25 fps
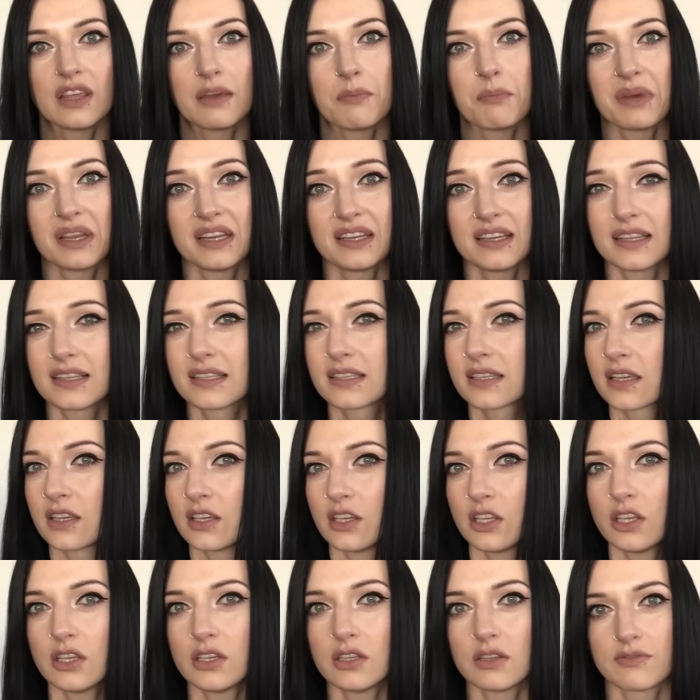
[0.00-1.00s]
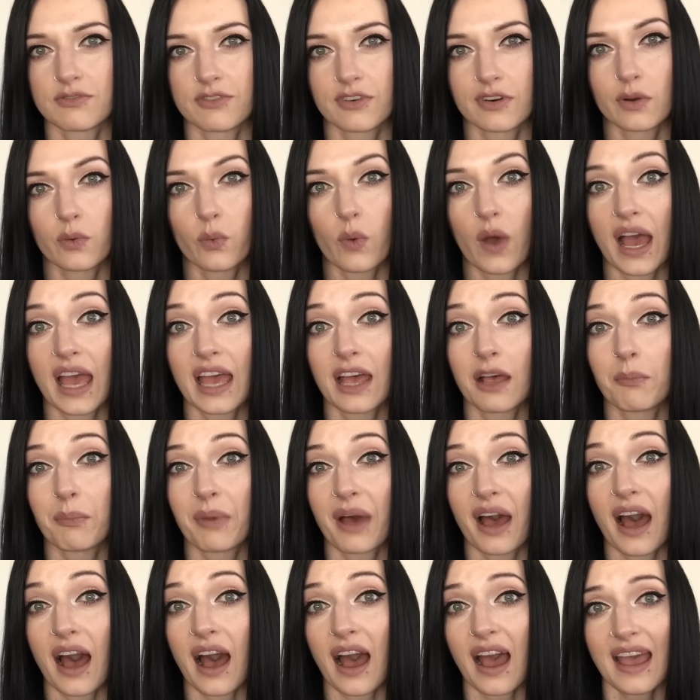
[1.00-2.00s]
They've been discontinued for a while,
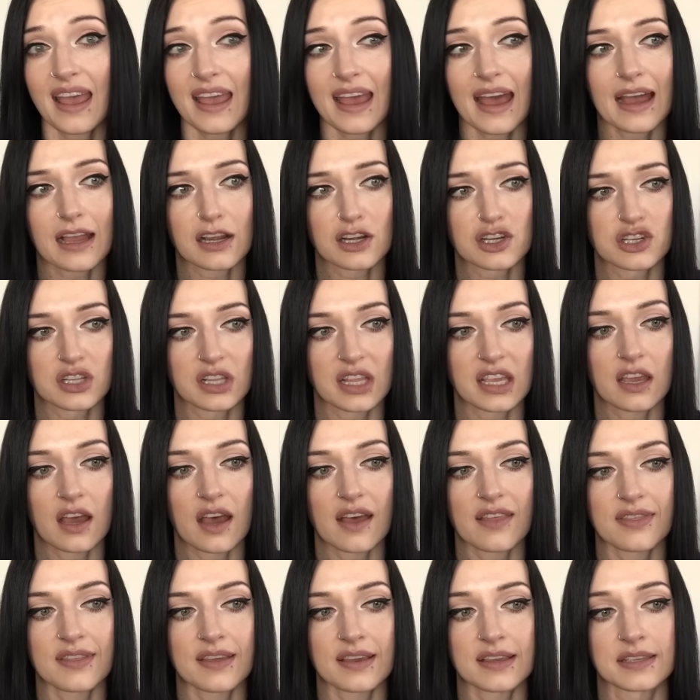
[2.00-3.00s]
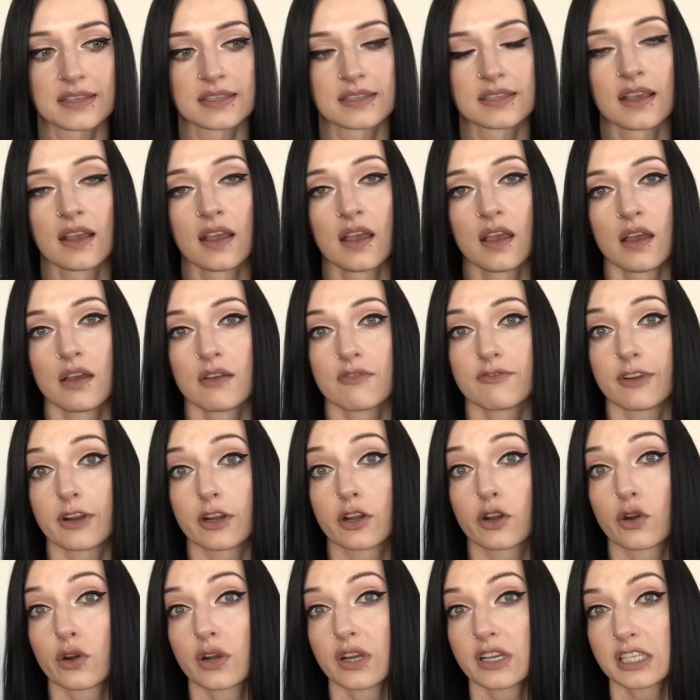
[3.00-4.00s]
but I actually got this for
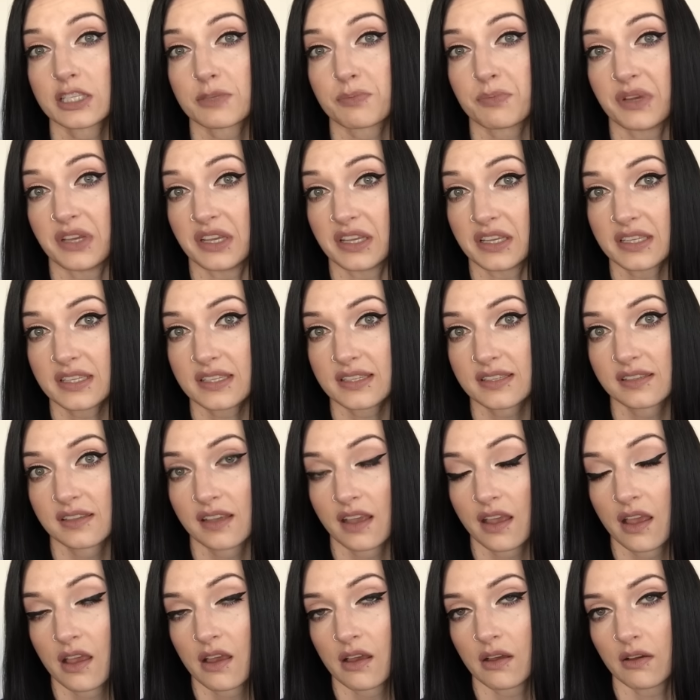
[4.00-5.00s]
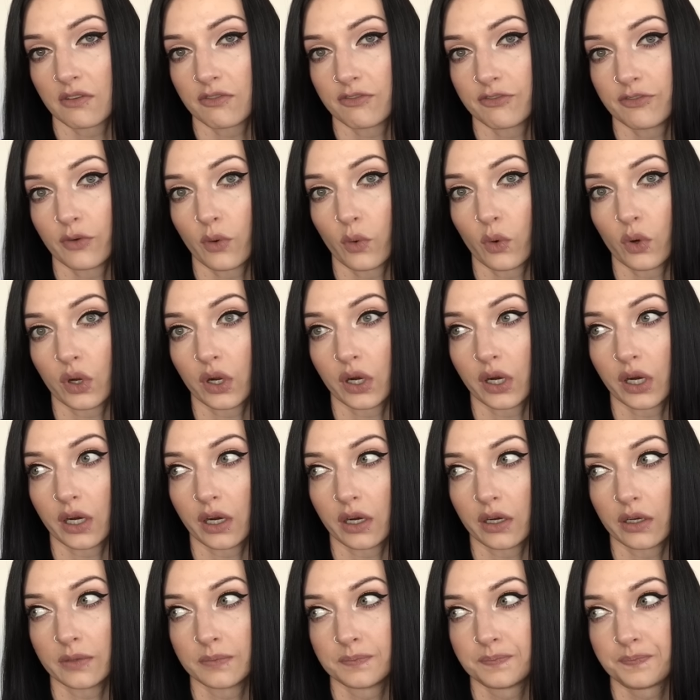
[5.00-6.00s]
Christmas
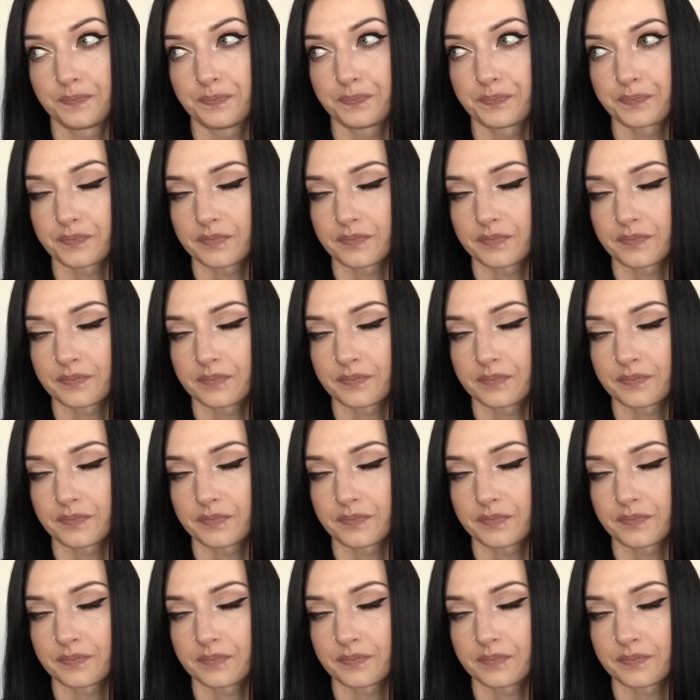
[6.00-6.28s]
for,